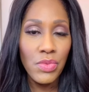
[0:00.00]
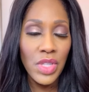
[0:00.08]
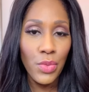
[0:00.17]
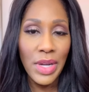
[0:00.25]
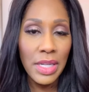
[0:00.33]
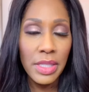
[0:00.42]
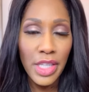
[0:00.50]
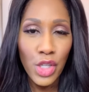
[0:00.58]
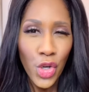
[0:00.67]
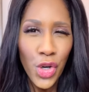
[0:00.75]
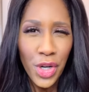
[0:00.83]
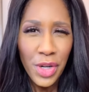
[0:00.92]
theoretically
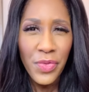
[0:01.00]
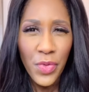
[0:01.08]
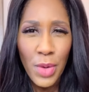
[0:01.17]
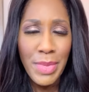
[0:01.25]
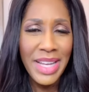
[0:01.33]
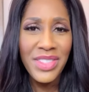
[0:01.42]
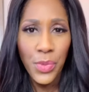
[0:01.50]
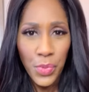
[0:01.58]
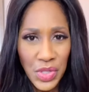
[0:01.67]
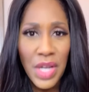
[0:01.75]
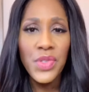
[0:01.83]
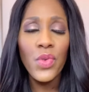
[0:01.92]
could for a mass that
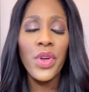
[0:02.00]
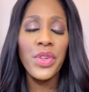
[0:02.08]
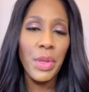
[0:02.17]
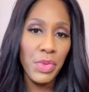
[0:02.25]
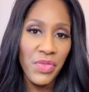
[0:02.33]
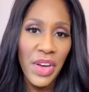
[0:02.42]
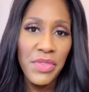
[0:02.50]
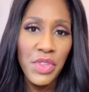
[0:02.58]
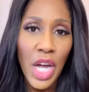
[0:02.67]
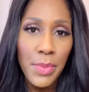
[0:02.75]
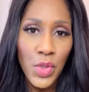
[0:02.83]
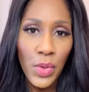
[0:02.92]
was not soiled up to five
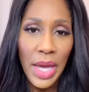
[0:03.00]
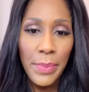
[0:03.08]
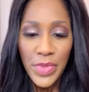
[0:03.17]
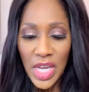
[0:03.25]
times, okay?